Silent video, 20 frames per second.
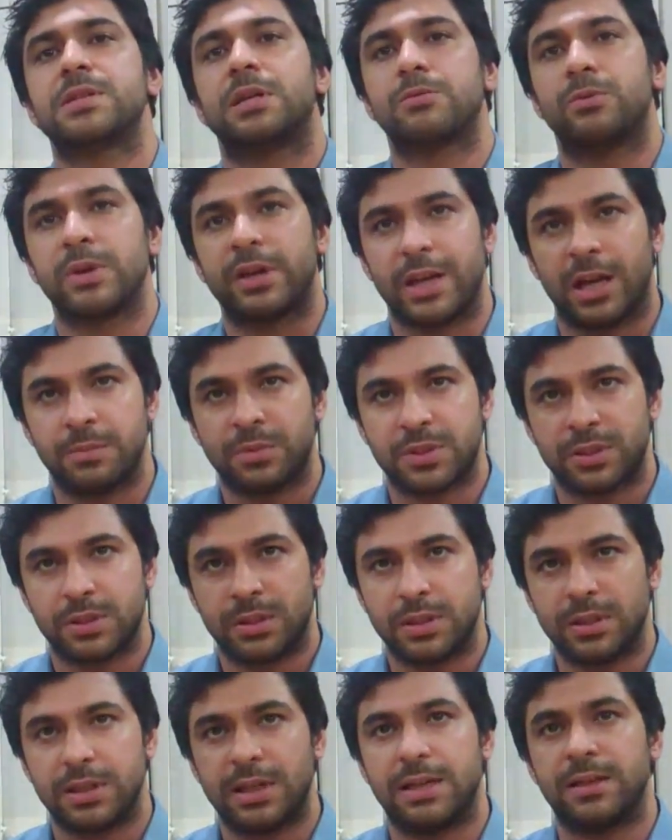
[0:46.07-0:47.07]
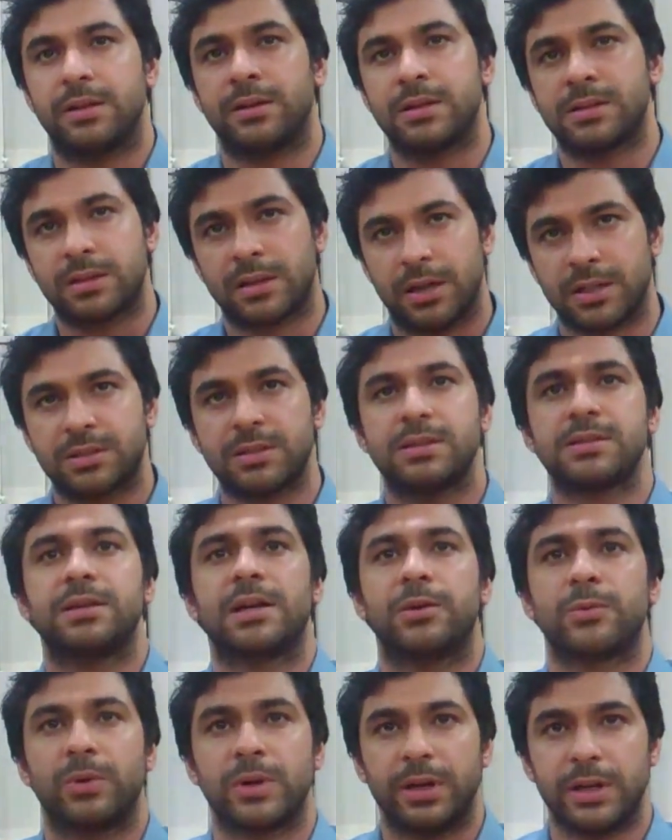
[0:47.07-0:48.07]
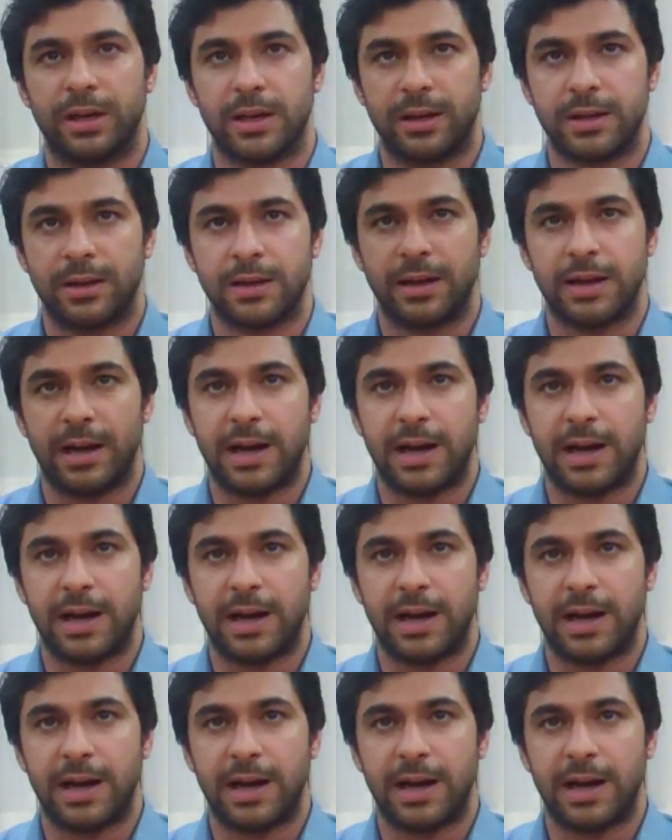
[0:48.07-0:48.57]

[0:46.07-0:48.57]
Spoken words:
that were captured and the discussions that were done